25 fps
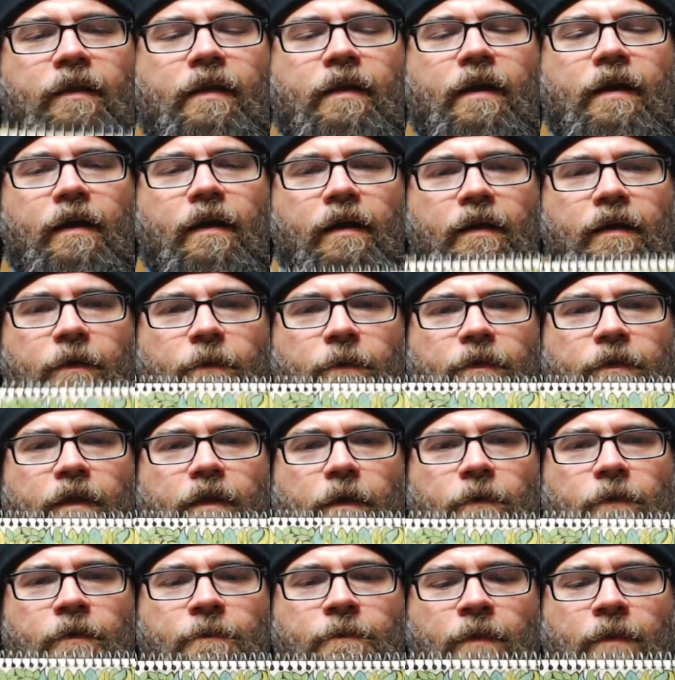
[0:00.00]
Now, anyone
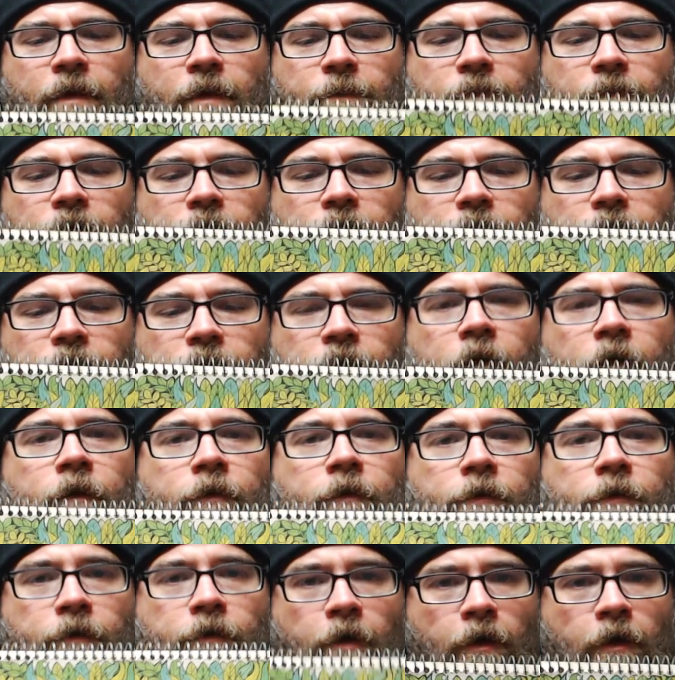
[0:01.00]
that remembers
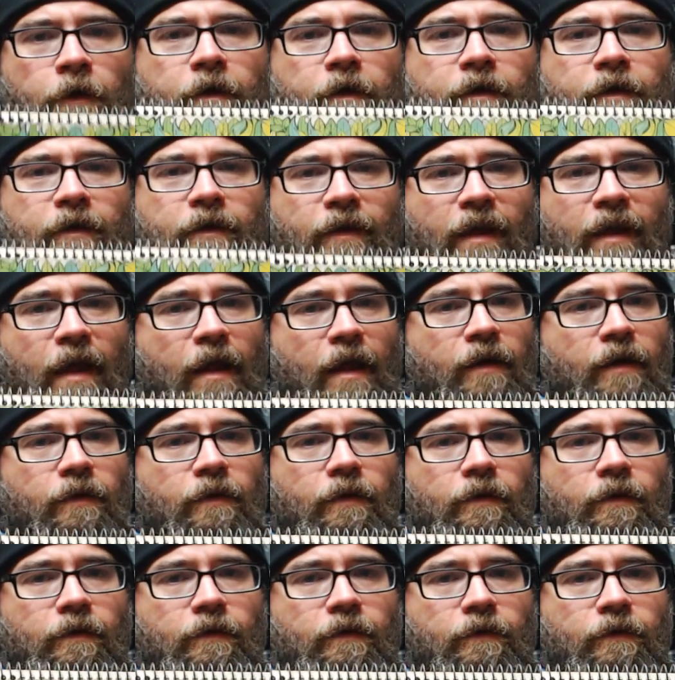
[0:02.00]
current
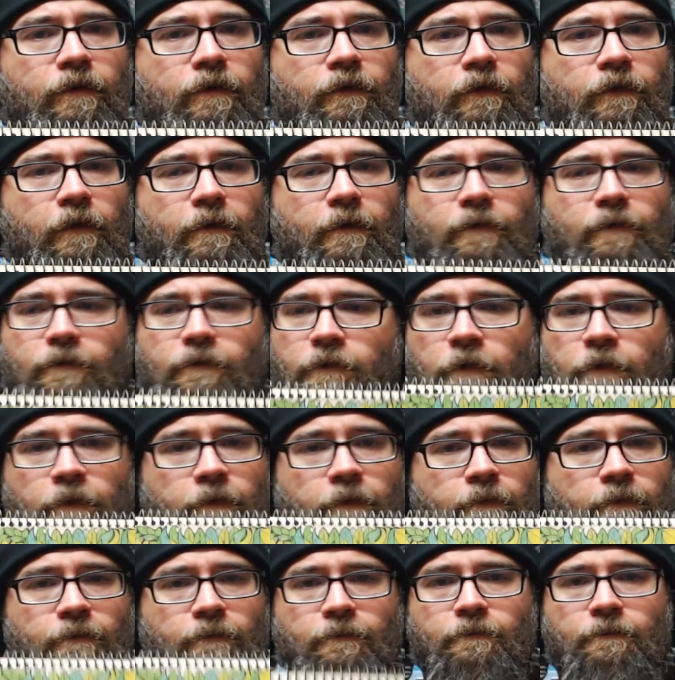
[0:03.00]
catalogs that
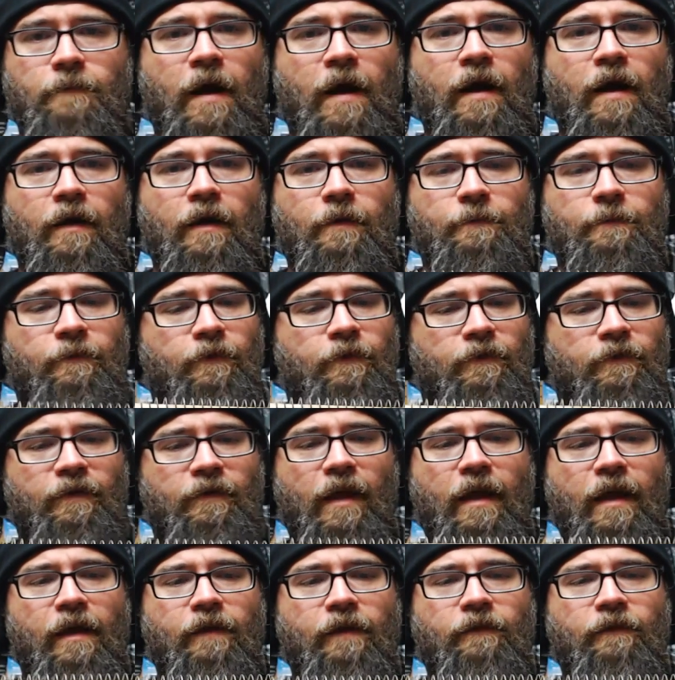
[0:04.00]
your moms or
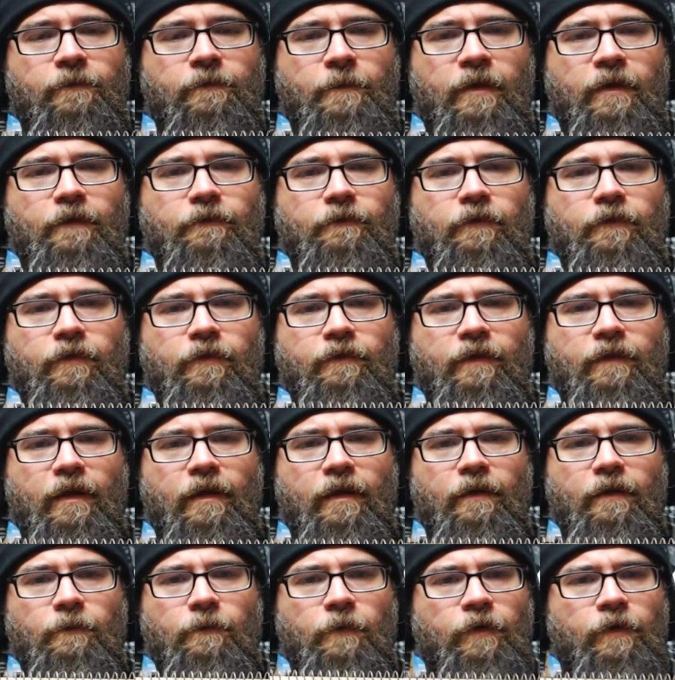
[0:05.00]
dads may have looked
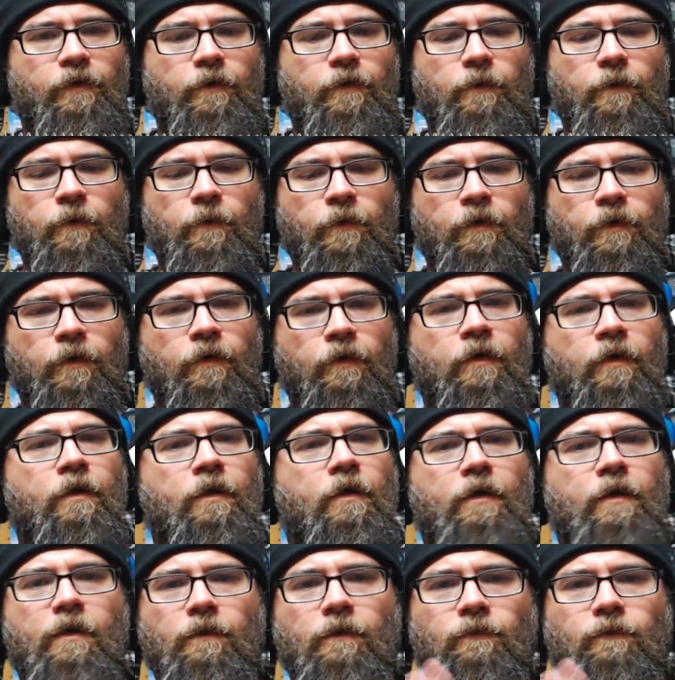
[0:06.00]
at, where you order
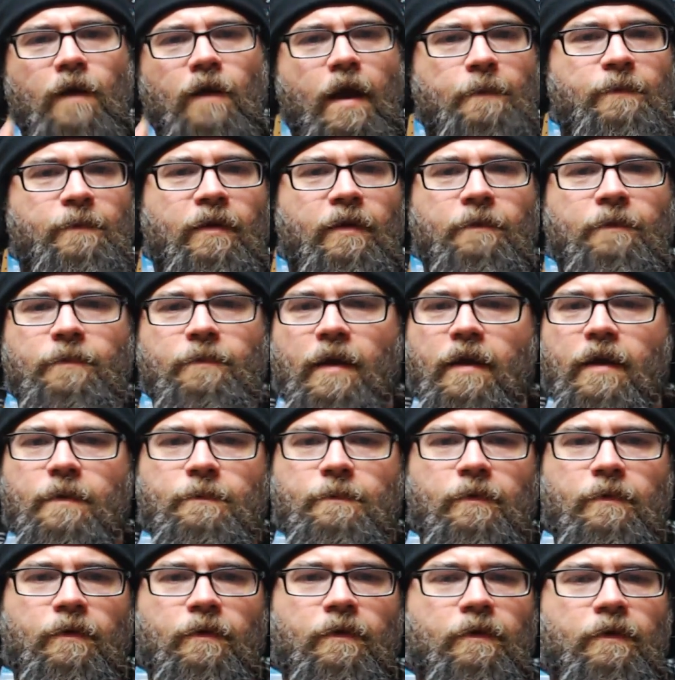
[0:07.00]
wrapping
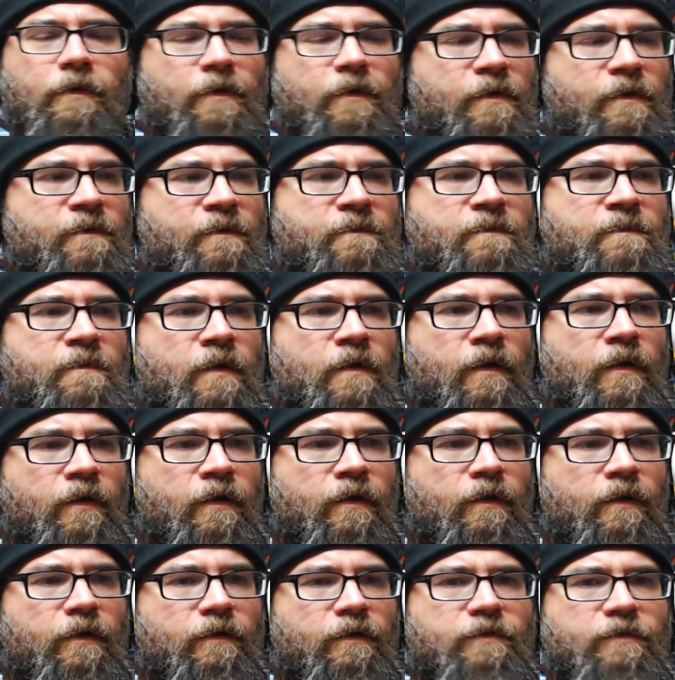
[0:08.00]
paper and
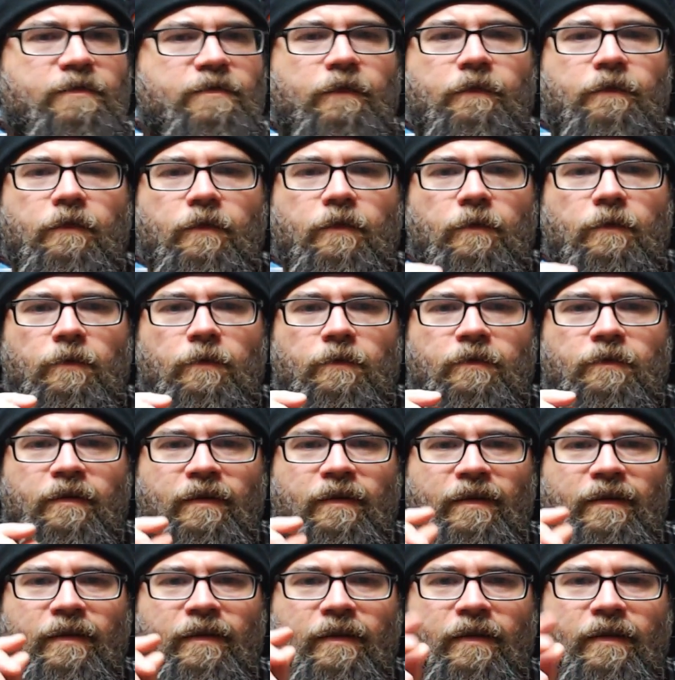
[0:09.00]
just little
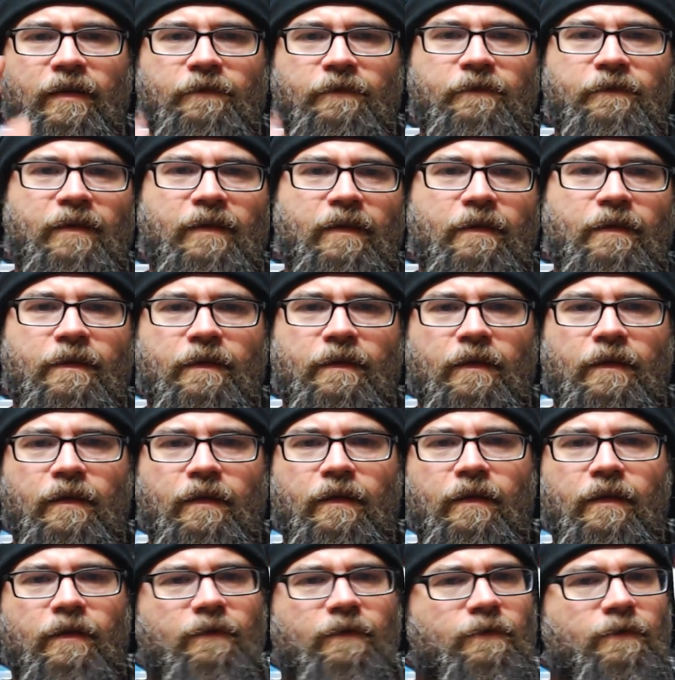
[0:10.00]
gifty
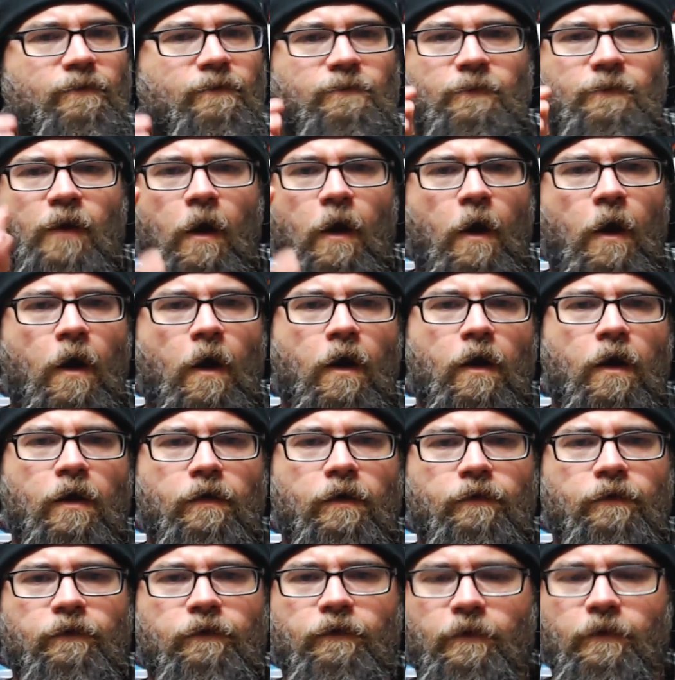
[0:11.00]
things,
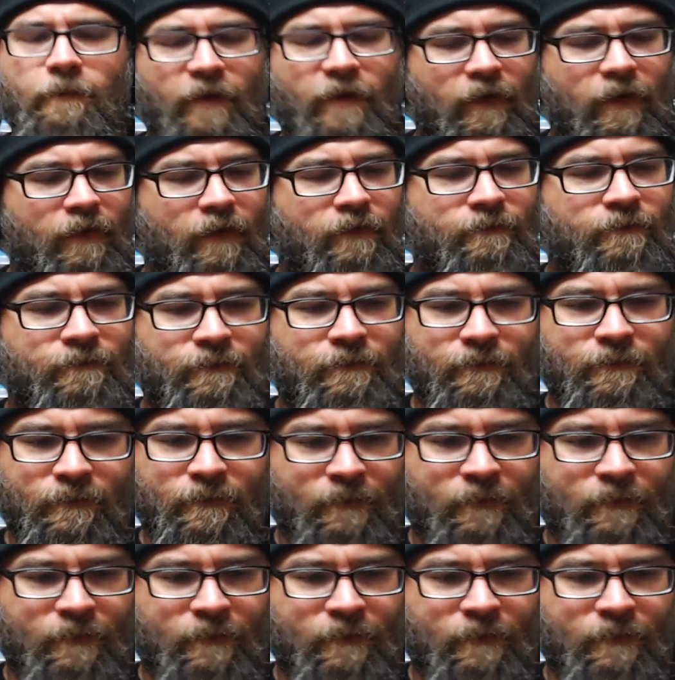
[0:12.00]
cards, I mean,